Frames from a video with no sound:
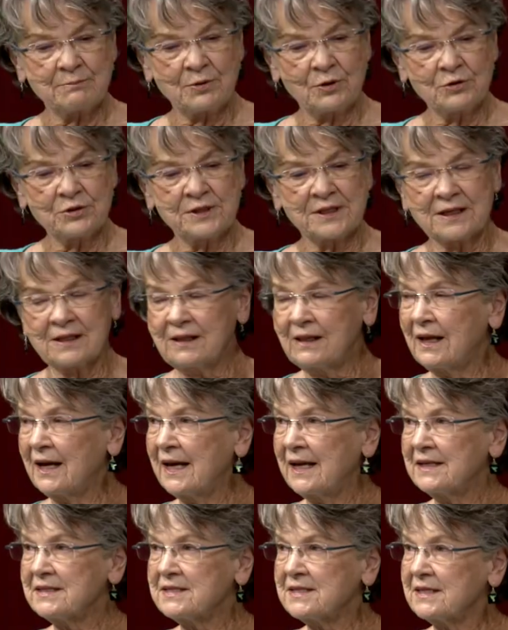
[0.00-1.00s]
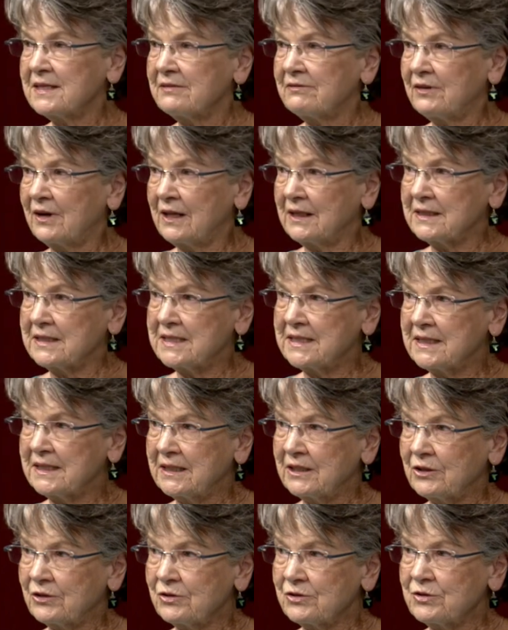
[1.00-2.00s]
both the clients and the
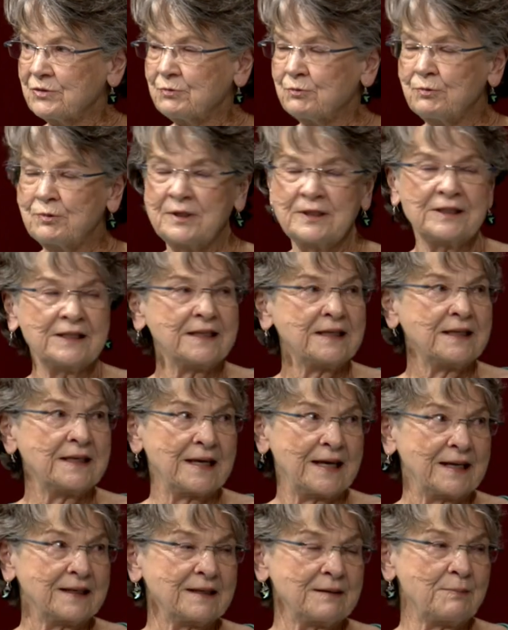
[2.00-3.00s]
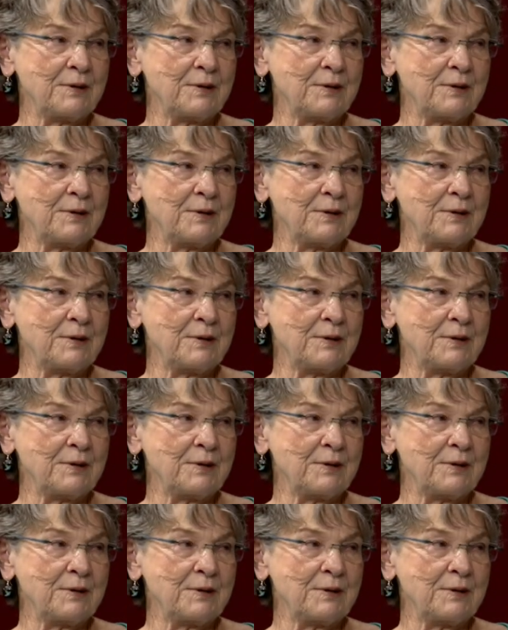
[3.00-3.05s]
volunteers really get